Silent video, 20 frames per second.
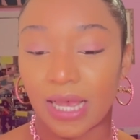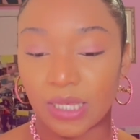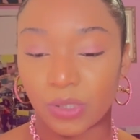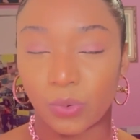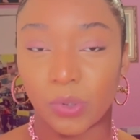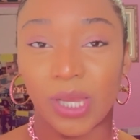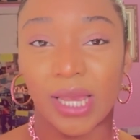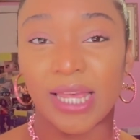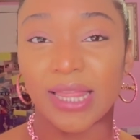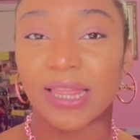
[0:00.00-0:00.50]

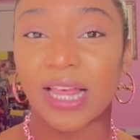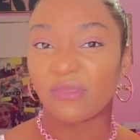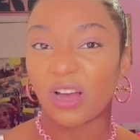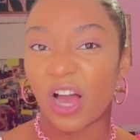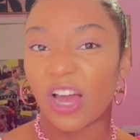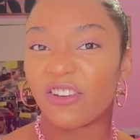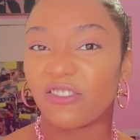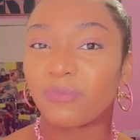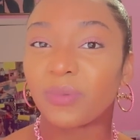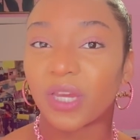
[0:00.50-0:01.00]
as we're in that
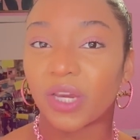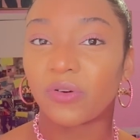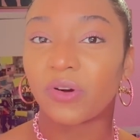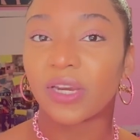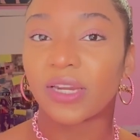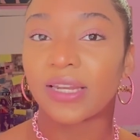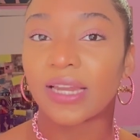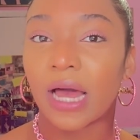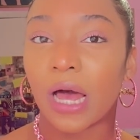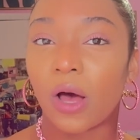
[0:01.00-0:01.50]
kind of
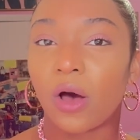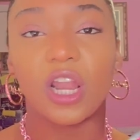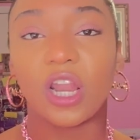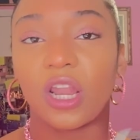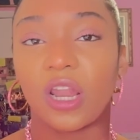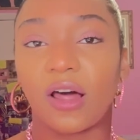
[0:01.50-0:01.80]
period now.